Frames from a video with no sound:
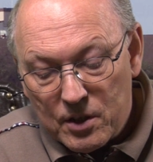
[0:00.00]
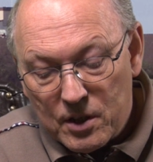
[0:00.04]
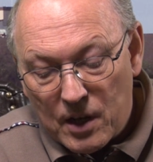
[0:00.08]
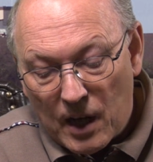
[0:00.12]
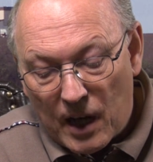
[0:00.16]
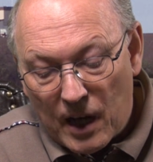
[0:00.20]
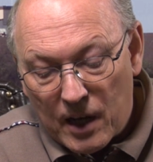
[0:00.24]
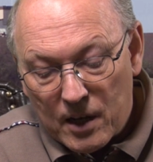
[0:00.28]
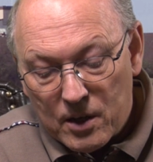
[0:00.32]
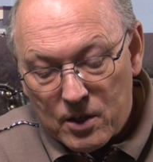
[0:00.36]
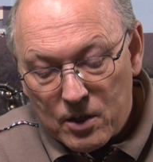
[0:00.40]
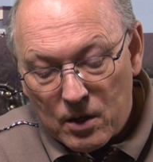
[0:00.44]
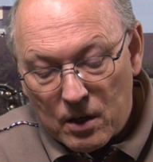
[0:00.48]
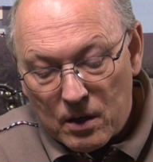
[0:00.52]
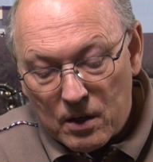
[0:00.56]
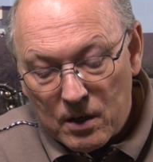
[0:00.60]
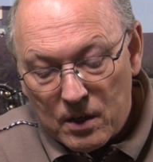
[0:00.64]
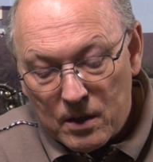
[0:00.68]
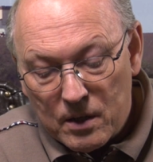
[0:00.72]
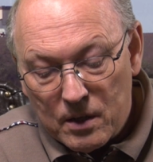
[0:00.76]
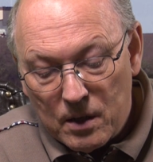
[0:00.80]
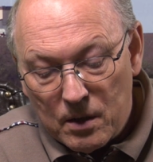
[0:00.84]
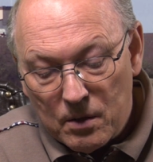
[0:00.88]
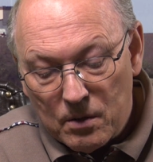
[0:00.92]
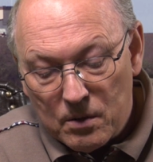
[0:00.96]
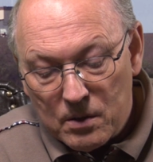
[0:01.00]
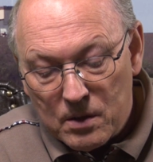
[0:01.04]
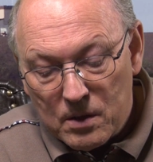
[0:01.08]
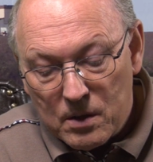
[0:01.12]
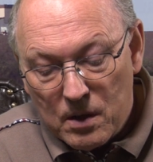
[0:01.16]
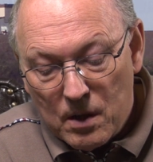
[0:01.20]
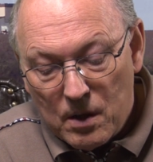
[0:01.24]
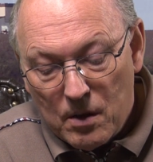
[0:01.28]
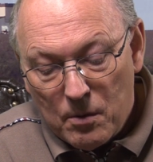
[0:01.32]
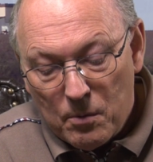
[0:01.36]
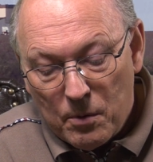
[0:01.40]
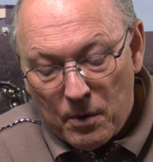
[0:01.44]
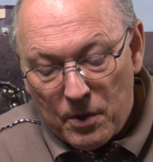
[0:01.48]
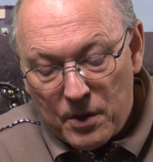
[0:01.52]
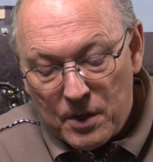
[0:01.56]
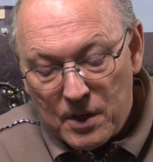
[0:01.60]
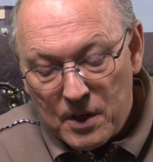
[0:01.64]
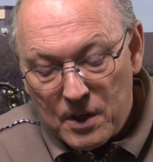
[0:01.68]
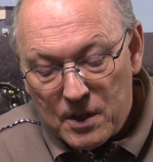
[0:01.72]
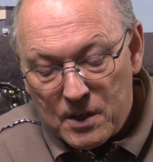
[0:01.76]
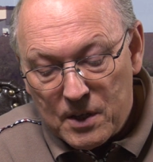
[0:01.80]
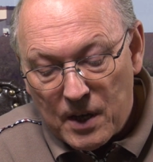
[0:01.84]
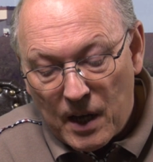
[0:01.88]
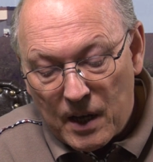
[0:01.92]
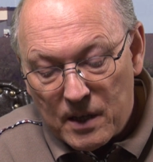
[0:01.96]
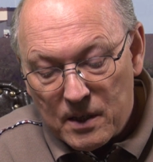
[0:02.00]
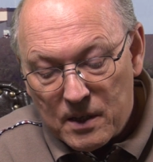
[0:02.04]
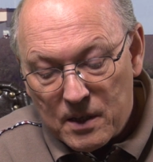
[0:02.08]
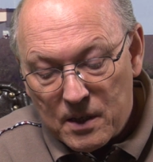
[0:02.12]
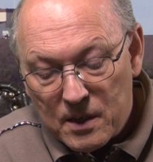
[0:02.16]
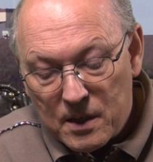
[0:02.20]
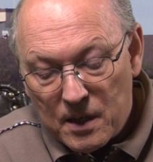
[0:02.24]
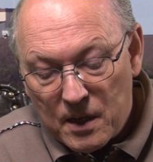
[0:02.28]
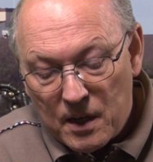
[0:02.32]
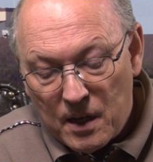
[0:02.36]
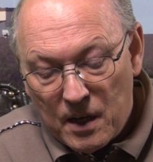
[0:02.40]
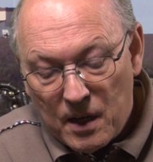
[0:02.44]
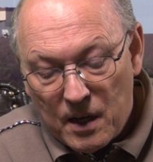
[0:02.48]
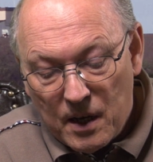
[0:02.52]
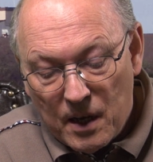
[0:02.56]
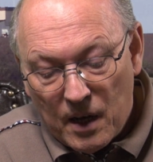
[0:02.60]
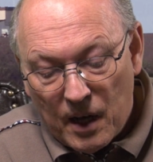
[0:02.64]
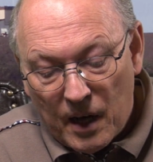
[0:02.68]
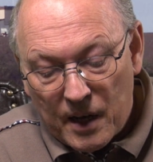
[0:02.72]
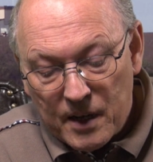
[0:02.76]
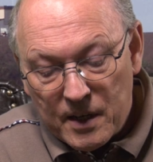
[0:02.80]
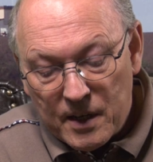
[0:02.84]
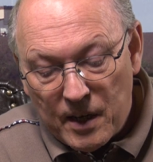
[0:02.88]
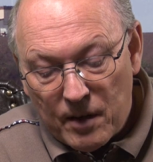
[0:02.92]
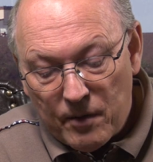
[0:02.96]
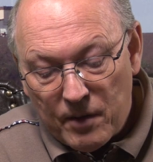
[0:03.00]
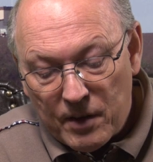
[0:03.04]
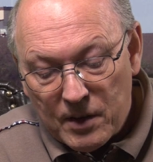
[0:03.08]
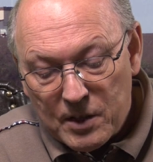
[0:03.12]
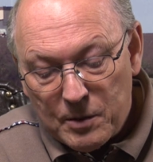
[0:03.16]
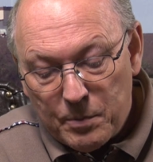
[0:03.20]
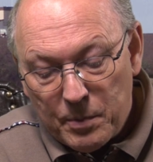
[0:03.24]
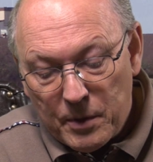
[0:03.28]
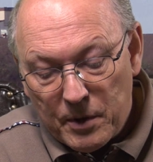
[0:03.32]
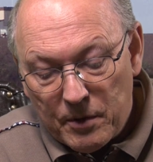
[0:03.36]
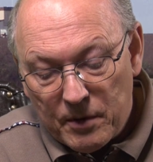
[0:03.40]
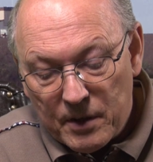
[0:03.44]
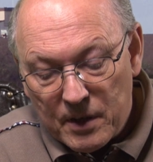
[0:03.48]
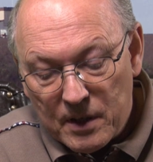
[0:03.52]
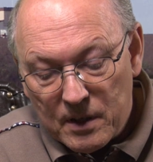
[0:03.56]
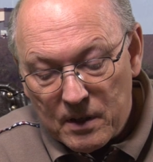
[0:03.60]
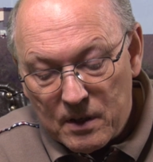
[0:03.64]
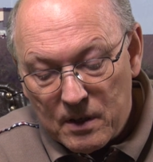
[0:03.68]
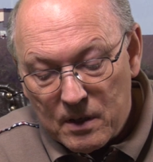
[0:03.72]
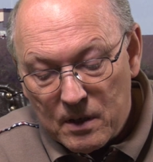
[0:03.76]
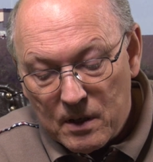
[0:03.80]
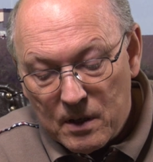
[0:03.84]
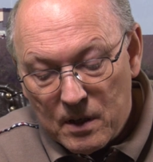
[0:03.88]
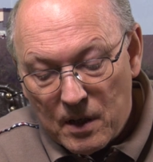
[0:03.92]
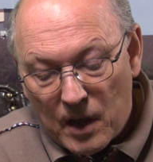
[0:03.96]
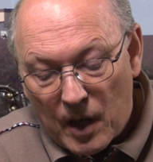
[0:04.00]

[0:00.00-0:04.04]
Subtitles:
dark chocolate notes with an intensity I'd never experienced.